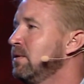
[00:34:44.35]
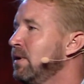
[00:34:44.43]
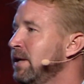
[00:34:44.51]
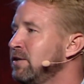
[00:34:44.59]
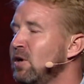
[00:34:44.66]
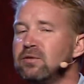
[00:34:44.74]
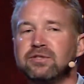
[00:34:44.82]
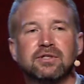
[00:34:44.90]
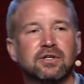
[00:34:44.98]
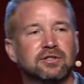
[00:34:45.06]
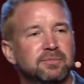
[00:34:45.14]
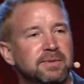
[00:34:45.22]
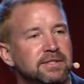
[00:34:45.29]
I told you
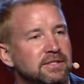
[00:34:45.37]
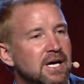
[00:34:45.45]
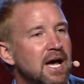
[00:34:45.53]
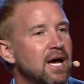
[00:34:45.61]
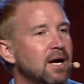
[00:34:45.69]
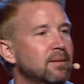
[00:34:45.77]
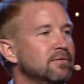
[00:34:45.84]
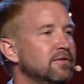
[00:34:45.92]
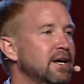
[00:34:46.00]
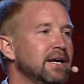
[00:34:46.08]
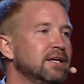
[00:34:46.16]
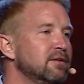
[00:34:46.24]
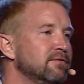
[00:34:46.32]
there's been times that
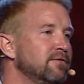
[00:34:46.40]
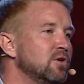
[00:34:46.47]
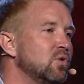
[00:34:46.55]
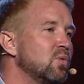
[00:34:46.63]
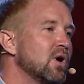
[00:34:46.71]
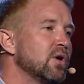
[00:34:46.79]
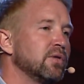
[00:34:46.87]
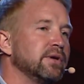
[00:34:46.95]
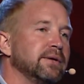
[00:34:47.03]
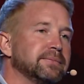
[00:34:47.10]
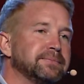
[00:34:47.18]
I didn't feel worthy.